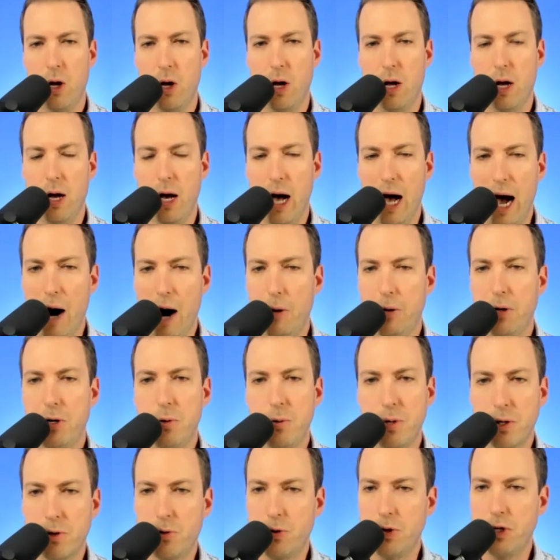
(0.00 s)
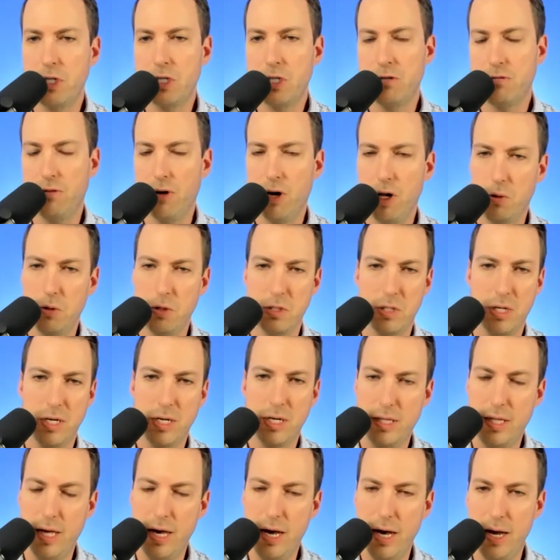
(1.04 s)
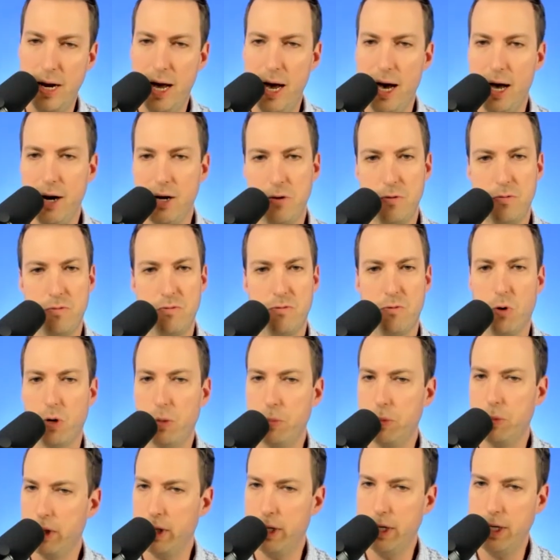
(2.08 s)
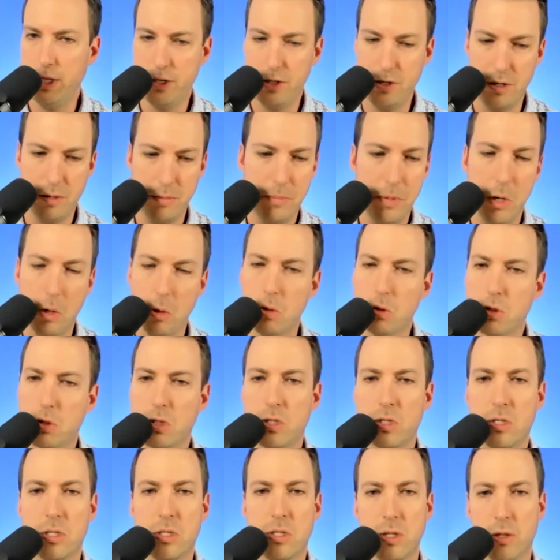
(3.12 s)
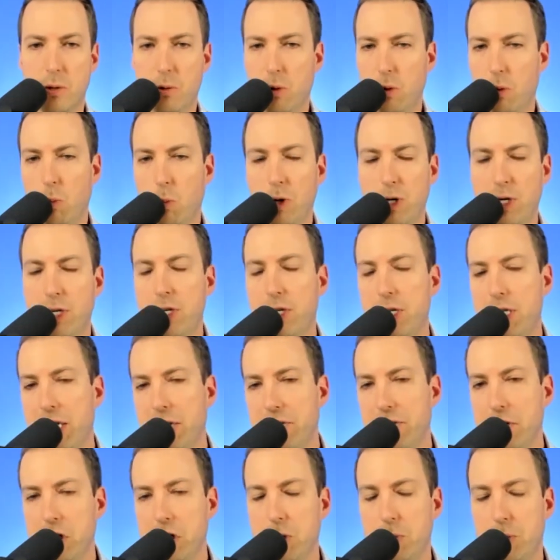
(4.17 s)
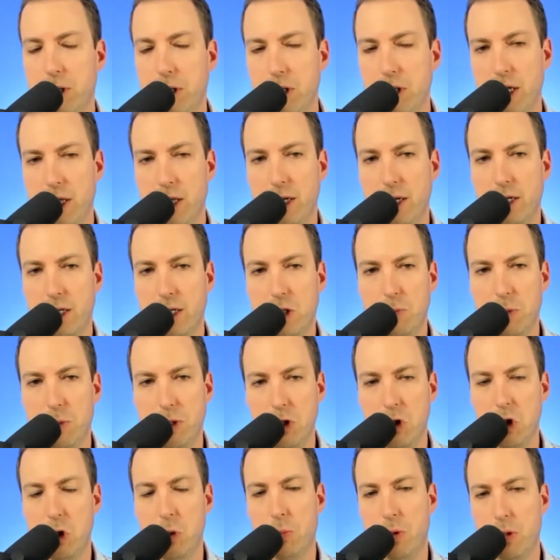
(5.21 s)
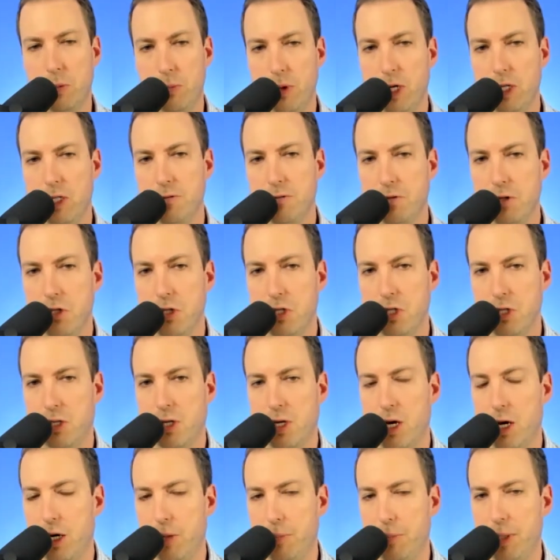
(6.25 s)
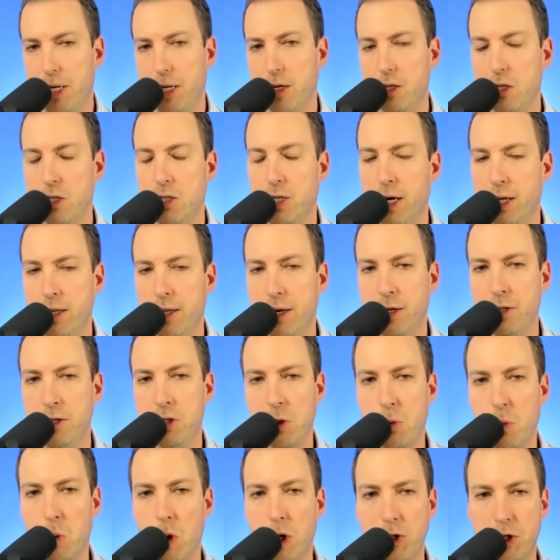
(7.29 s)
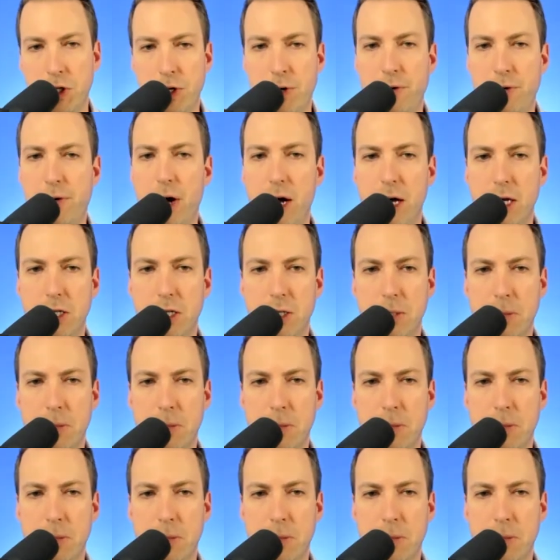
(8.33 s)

how are you increasing followers like that? How do you formulate your posts? What can you give us? Because I think it's been super impressive just kind of being on the sidelines and watching your rise.